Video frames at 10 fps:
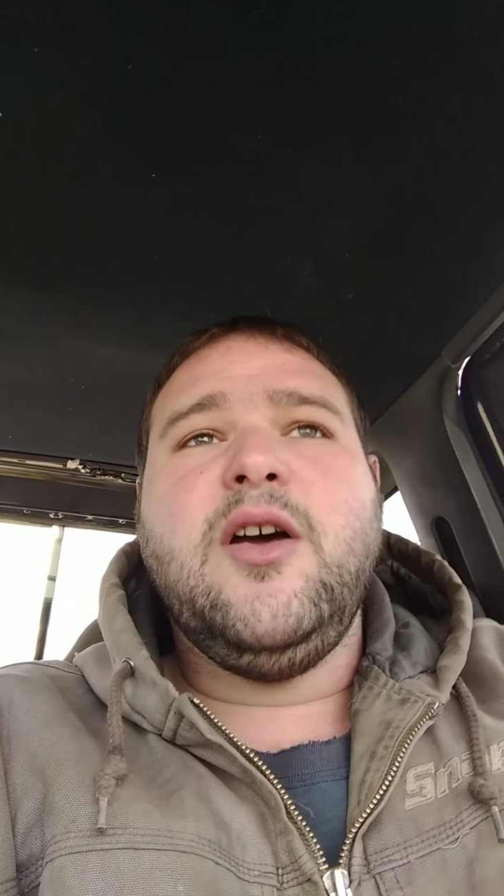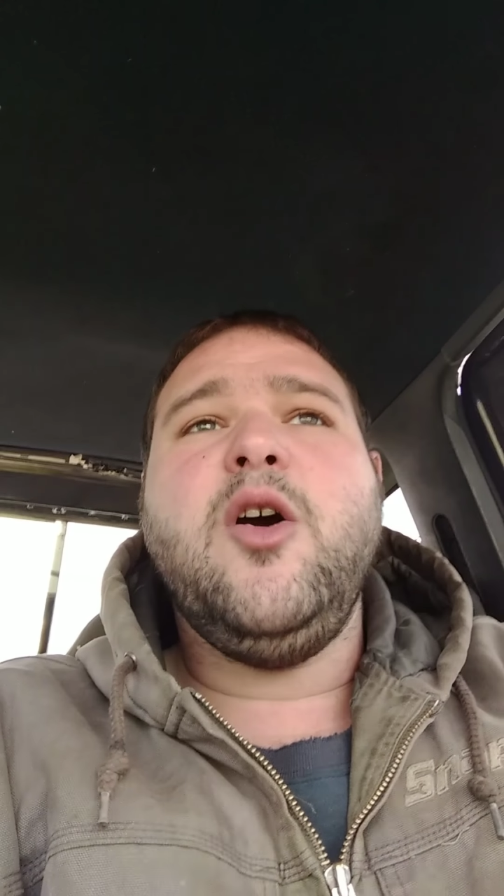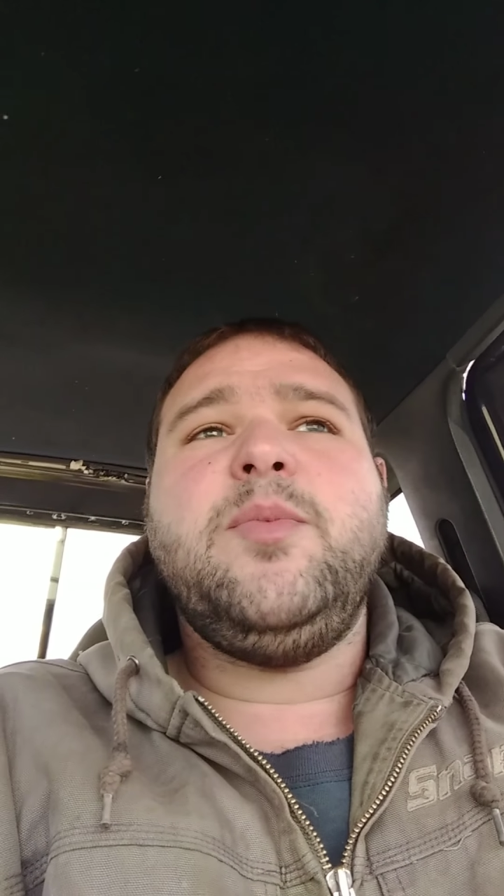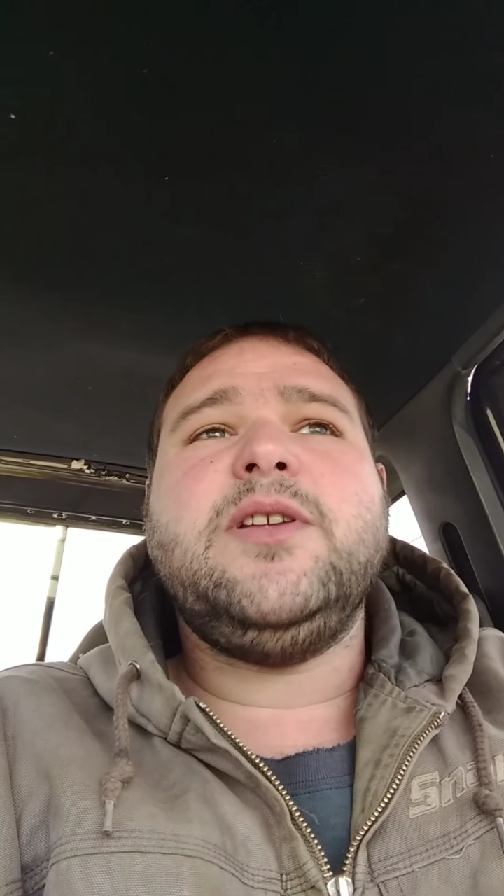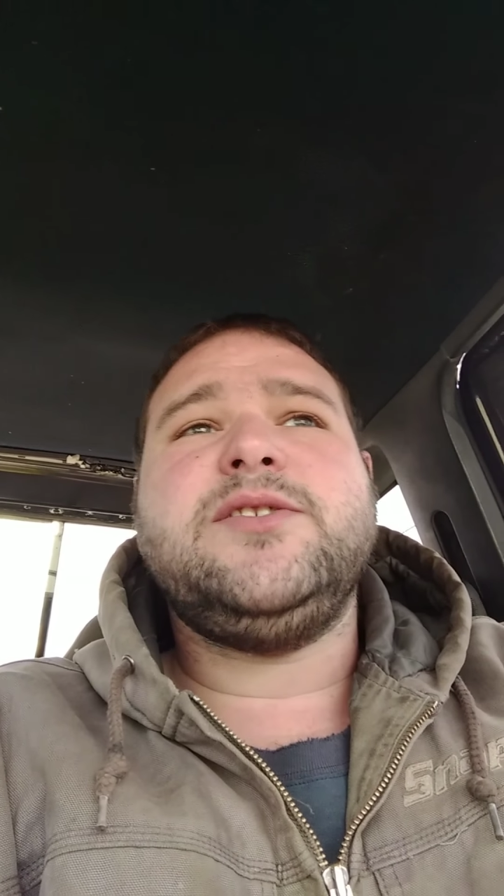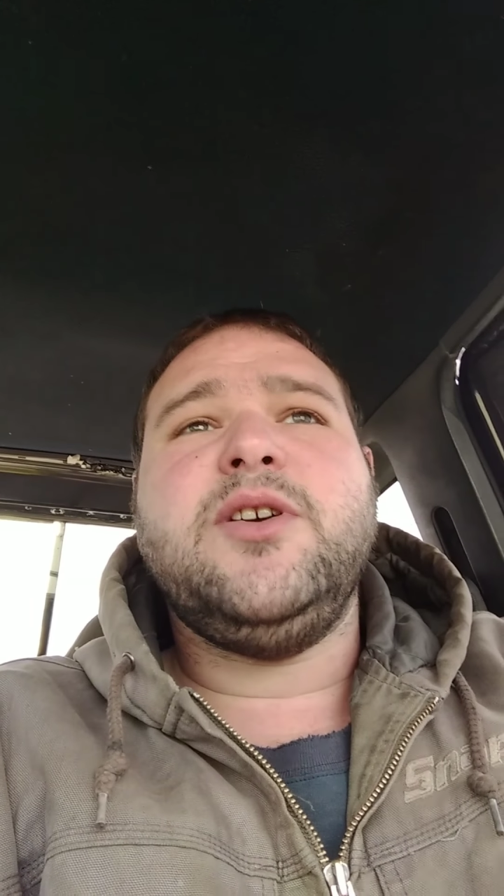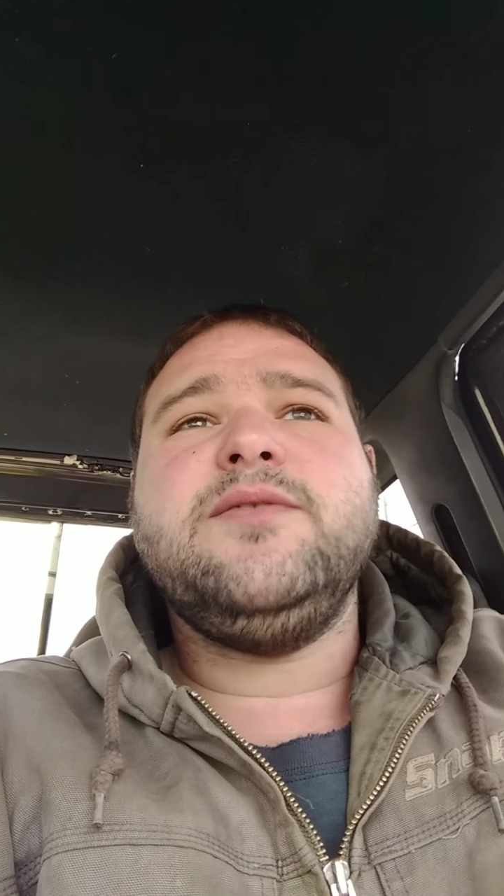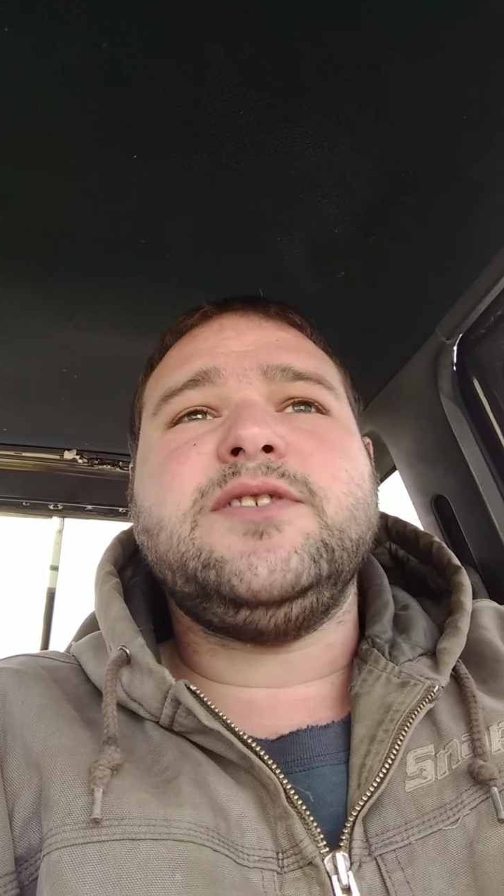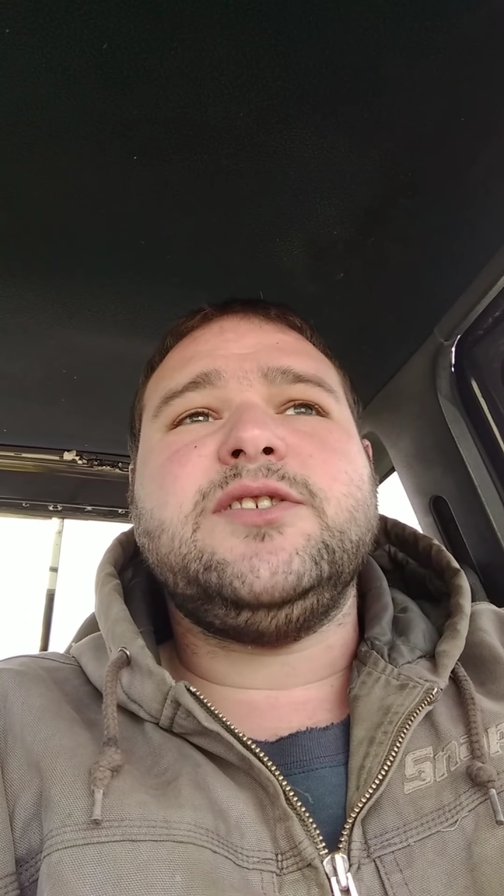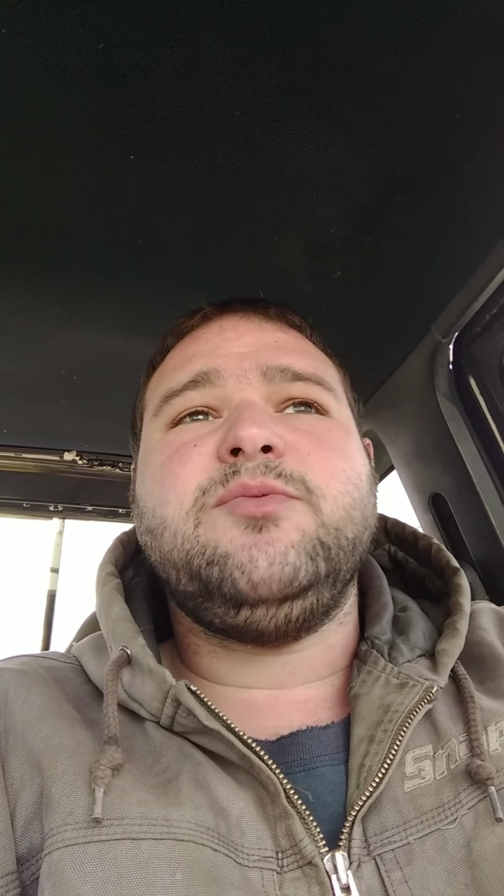hope it
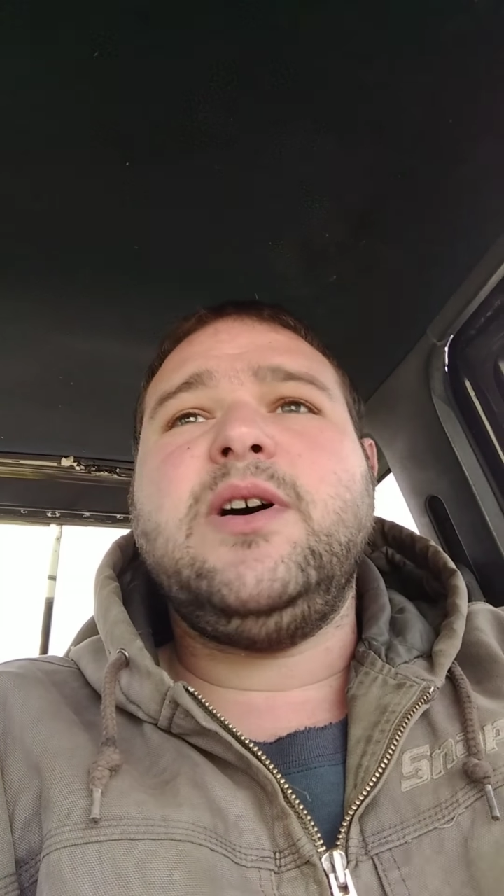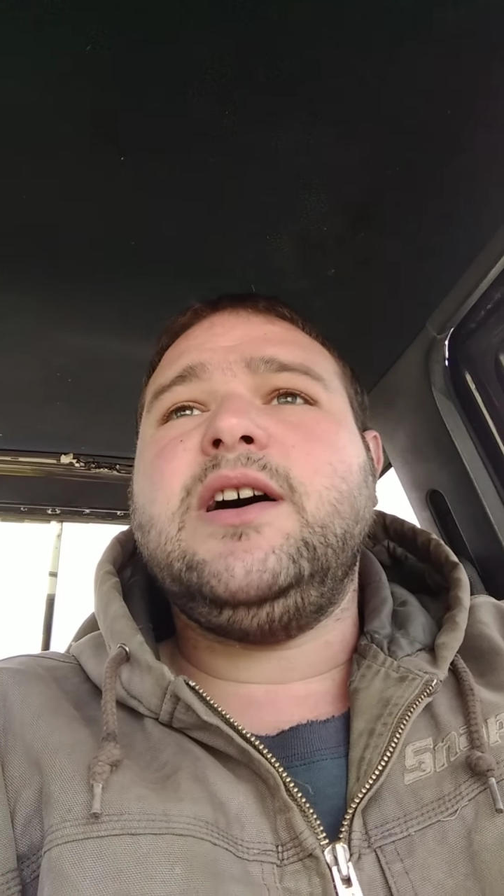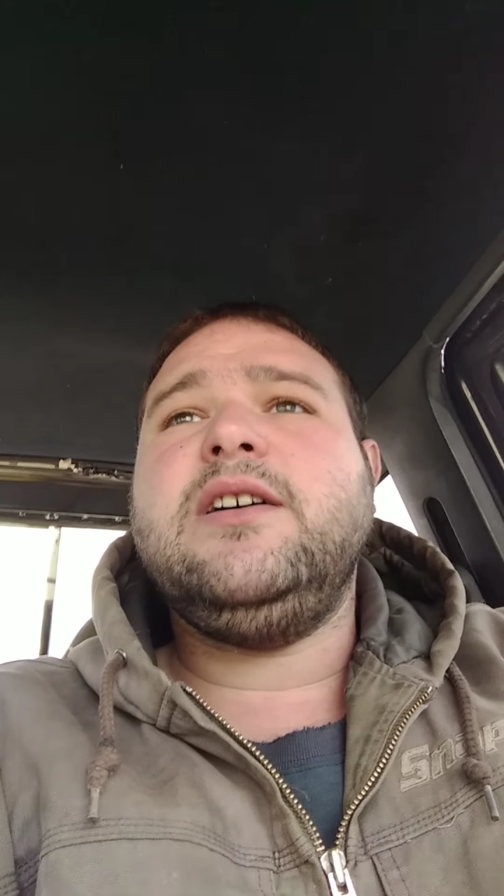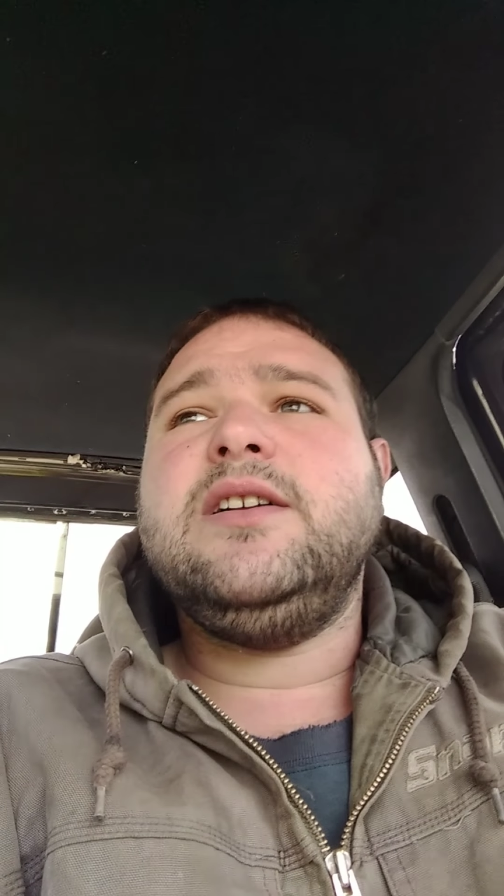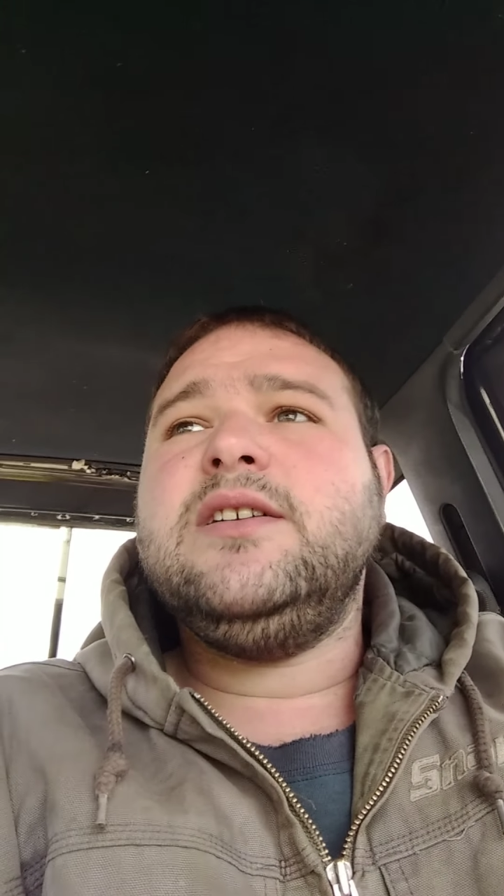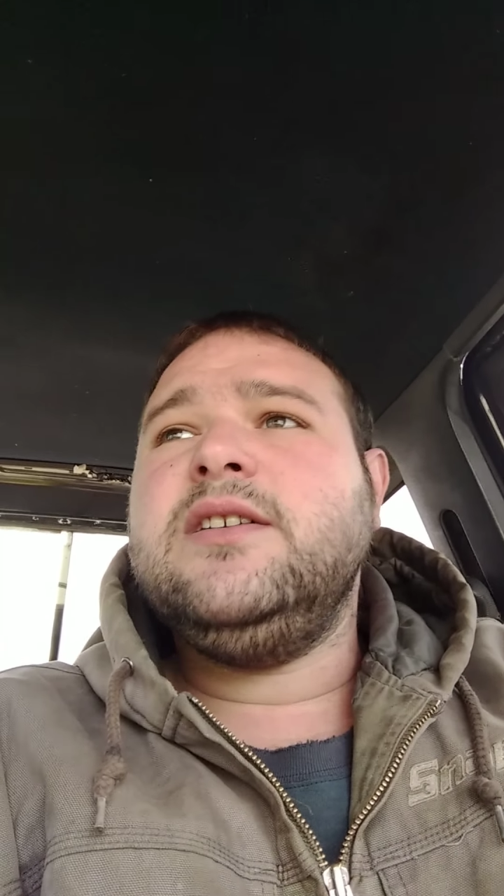serves us well.